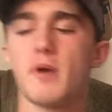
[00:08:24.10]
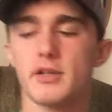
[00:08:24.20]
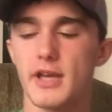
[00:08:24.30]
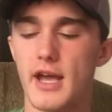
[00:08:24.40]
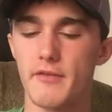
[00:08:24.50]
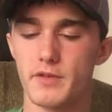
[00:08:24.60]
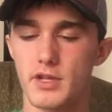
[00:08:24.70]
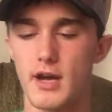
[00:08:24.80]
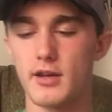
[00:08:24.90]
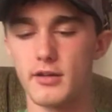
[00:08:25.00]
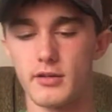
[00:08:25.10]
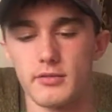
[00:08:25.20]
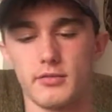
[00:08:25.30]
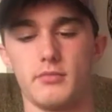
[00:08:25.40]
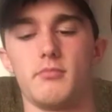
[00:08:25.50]
box I have is kind of
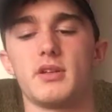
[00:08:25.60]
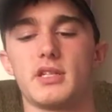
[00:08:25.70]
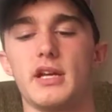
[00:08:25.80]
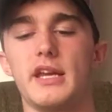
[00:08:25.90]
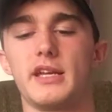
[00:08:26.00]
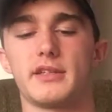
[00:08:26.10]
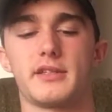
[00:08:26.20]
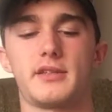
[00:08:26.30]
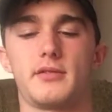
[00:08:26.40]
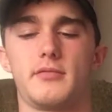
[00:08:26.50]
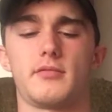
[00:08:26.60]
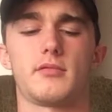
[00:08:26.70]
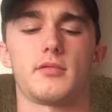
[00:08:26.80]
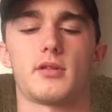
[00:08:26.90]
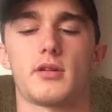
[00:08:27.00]
miscellaneous,
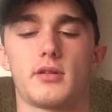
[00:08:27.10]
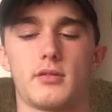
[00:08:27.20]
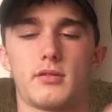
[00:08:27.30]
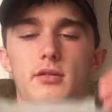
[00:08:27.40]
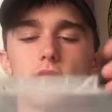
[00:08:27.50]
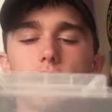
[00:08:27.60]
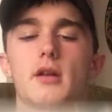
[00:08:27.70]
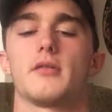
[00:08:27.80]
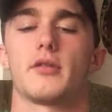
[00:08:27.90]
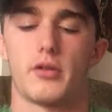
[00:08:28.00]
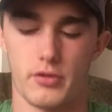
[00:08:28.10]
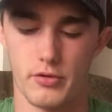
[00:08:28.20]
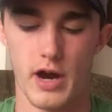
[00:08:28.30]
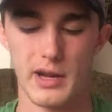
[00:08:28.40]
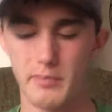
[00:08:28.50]
kind of
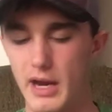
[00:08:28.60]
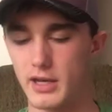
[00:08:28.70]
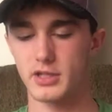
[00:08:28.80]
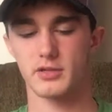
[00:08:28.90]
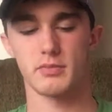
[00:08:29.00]
crankbaitish,